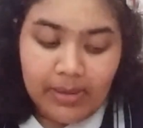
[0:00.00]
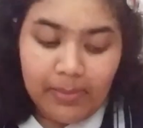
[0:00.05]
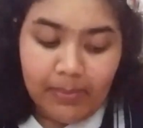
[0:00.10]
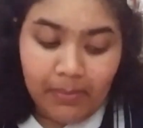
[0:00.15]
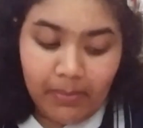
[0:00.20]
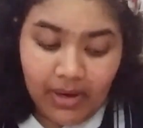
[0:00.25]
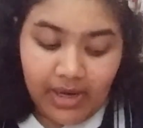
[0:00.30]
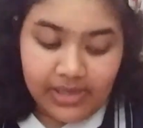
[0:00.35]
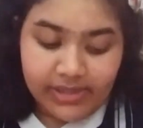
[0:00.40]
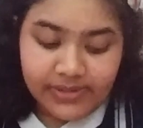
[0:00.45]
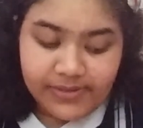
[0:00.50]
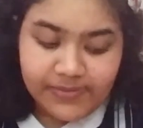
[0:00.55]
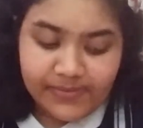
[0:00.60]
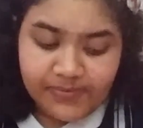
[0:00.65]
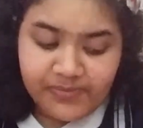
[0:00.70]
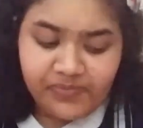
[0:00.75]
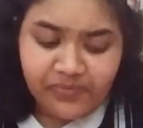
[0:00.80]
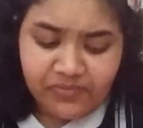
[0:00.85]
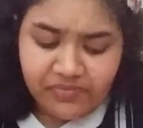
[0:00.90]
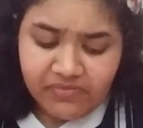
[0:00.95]
But
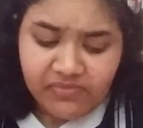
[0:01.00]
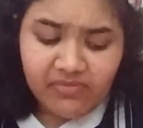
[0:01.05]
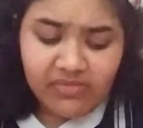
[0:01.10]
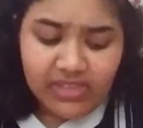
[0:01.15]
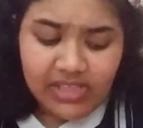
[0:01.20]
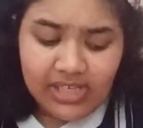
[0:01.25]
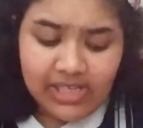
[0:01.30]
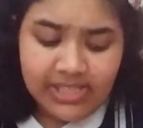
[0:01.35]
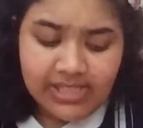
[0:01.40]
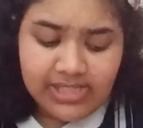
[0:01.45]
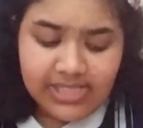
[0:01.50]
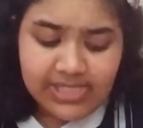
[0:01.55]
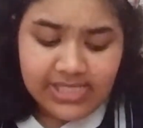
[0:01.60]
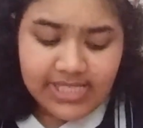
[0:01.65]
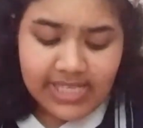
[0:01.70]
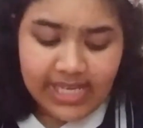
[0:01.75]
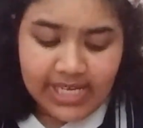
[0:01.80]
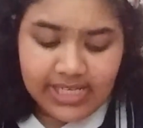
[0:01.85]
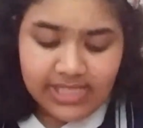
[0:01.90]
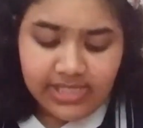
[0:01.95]
in this
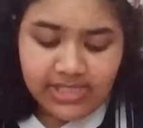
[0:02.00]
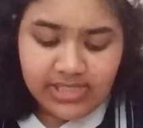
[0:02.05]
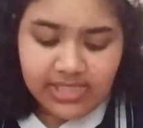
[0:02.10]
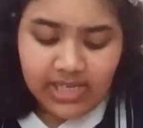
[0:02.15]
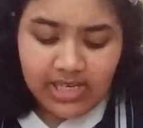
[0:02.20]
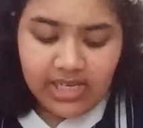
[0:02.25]
case,